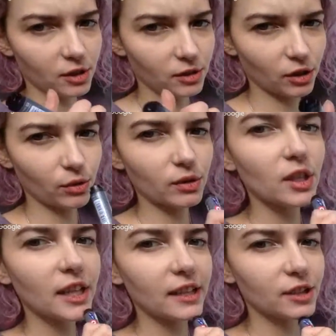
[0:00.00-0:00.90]
So
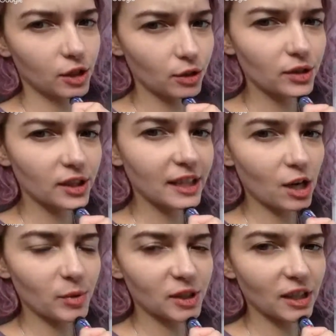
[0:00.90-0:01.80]
do you think
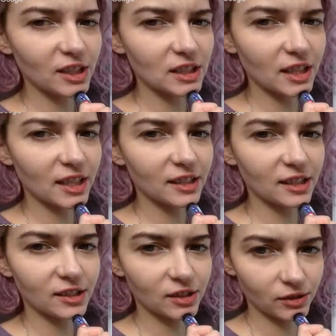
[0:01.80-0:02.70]
Albert Einstein
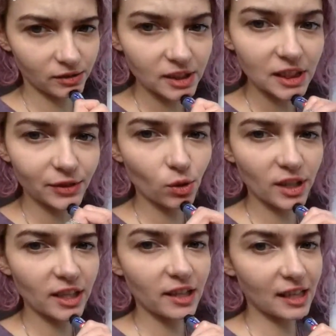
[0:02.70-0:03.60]
and Stephen
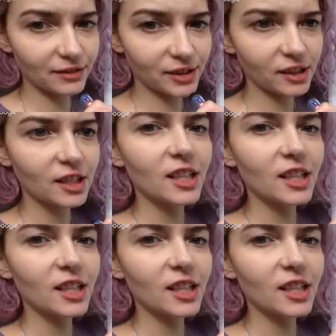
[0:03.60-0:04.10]
Hawking are clever?